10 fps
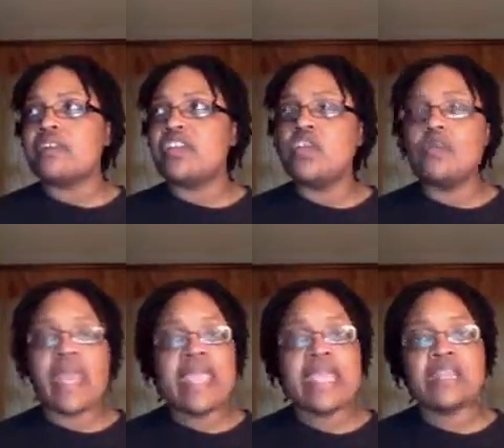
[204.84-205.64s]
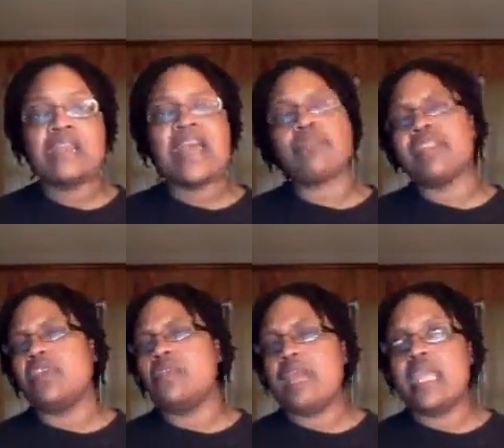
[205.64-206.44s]
humane, not really
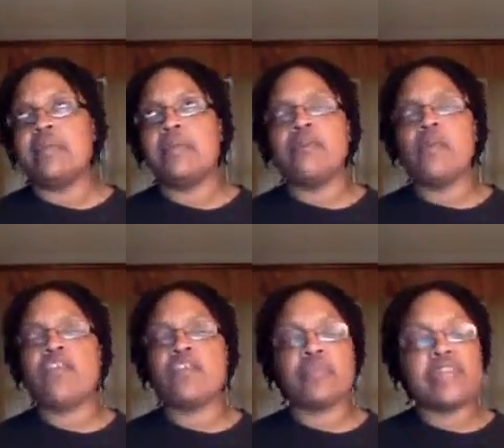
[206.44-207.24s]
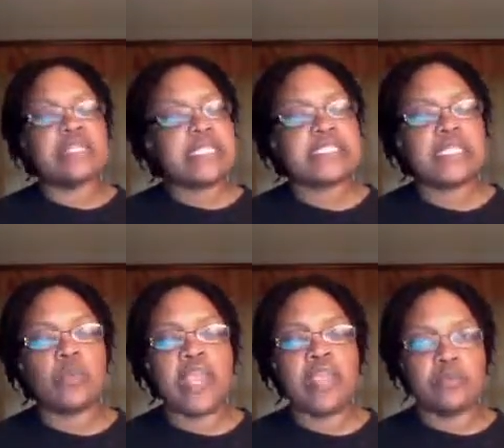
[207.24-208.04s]
humane, but more of a realistic
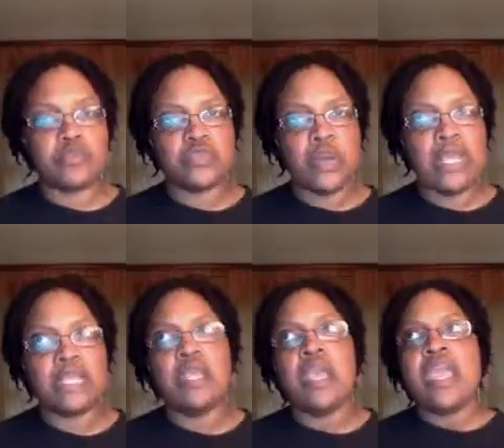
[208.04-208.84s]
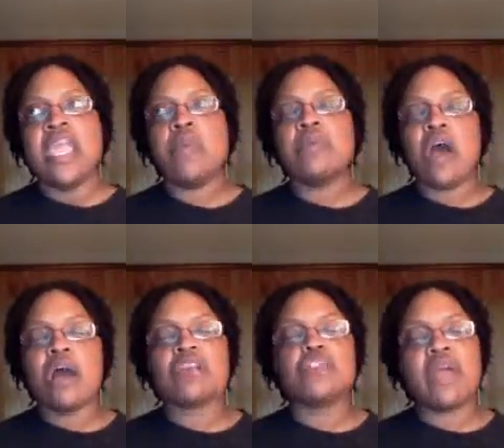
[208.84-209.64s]
way of Bruce Wayne, he was
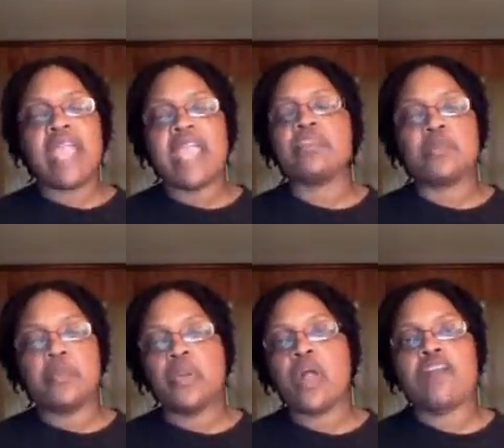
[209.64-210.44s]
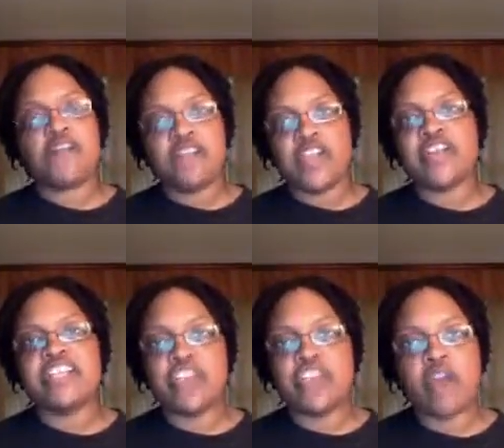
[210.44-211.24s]
also able to pull off a very
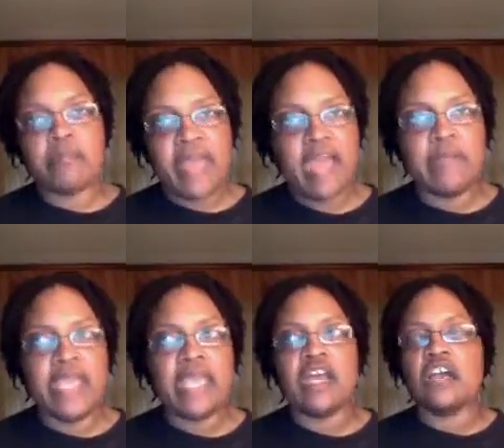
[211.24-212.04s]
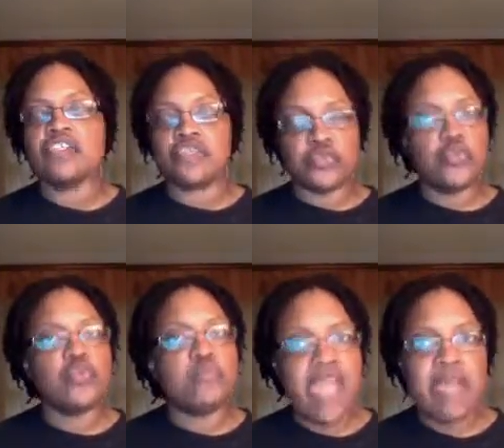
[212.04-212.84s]
dark Batman, a
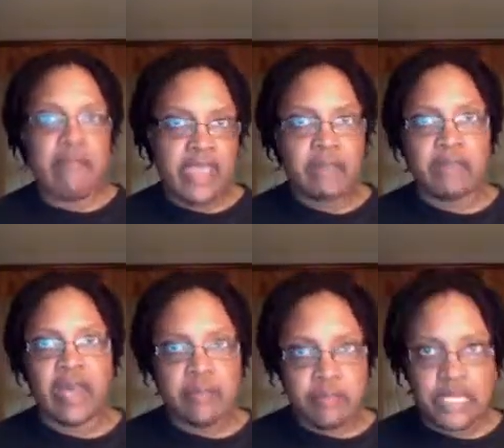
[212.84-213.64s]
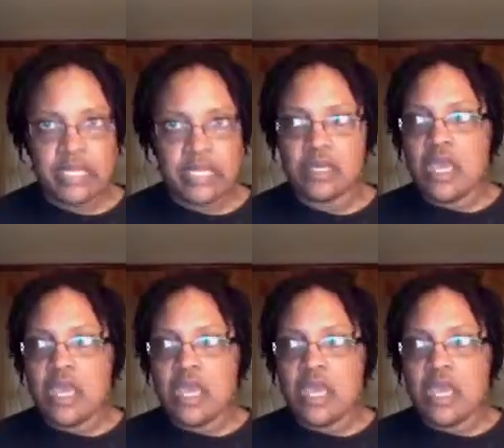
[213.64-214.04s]
true Batman, in my opinion.